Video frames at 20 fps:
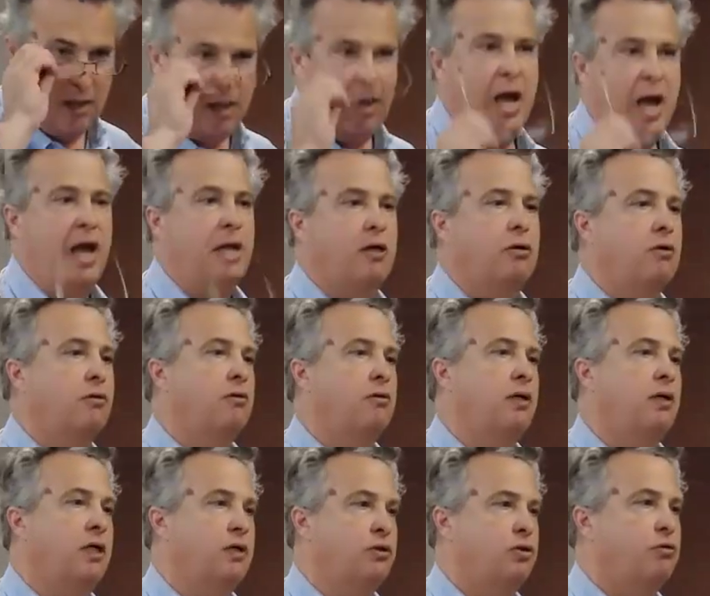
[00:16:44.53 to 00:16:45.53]
anchor
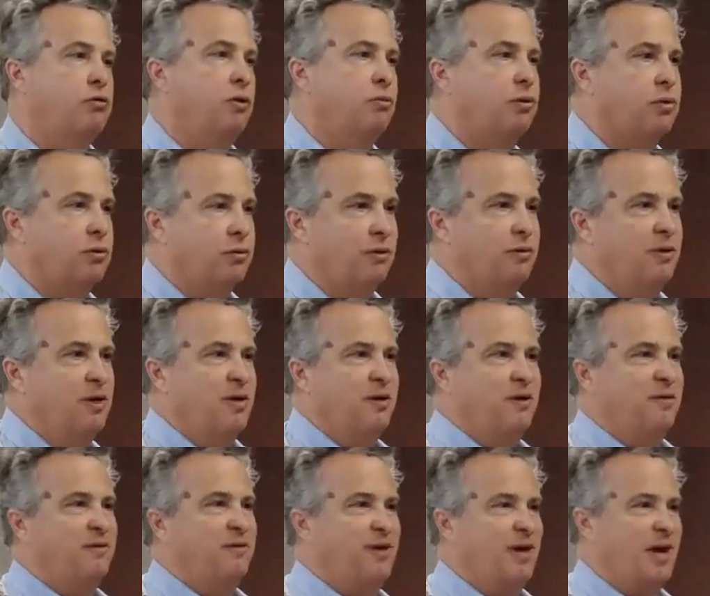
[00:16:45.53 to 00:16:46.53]
in Scripture
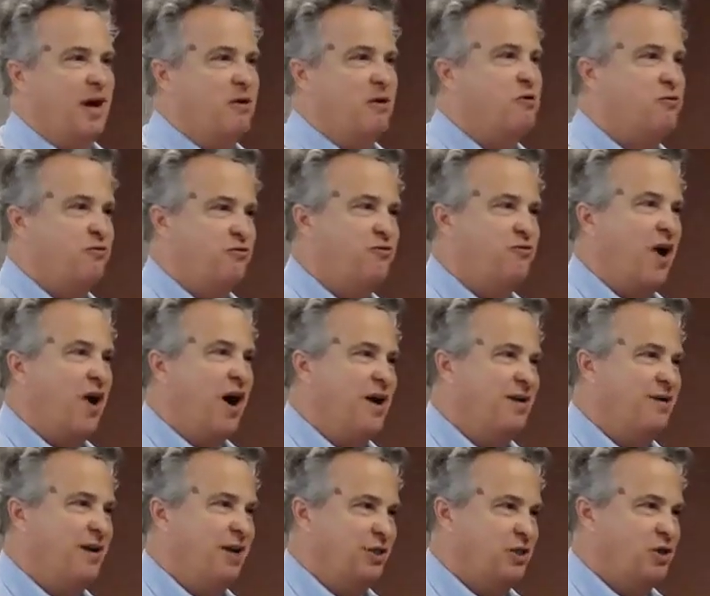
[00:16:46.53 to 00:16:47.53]
that I don't
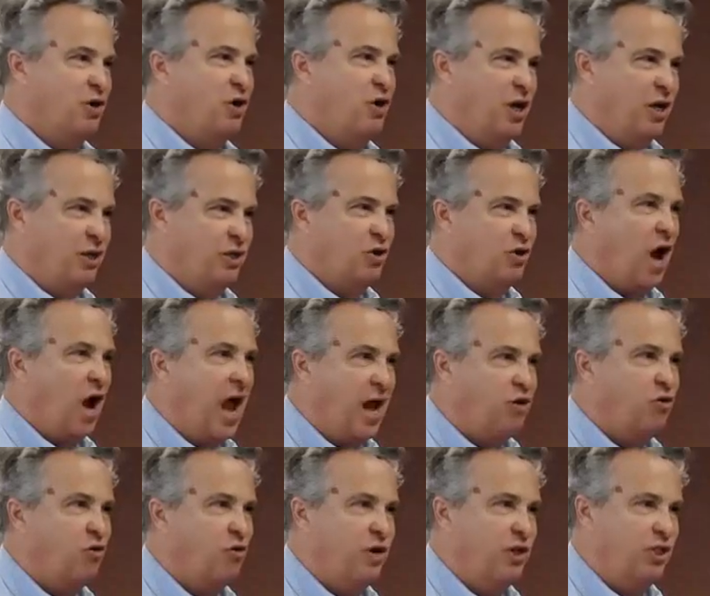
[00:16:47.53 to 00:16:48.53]
find its, its
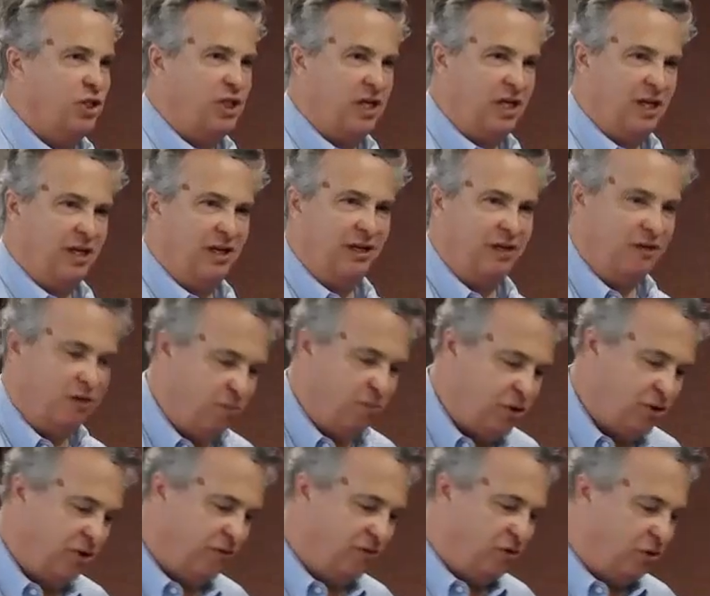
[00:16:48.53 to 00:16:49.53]
anchorage in the
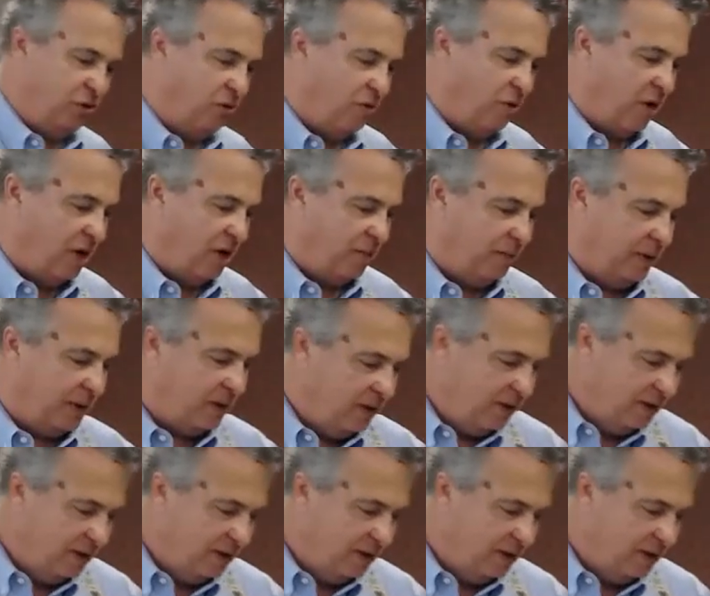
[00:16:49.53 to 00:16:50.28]
book of Deuteronomy.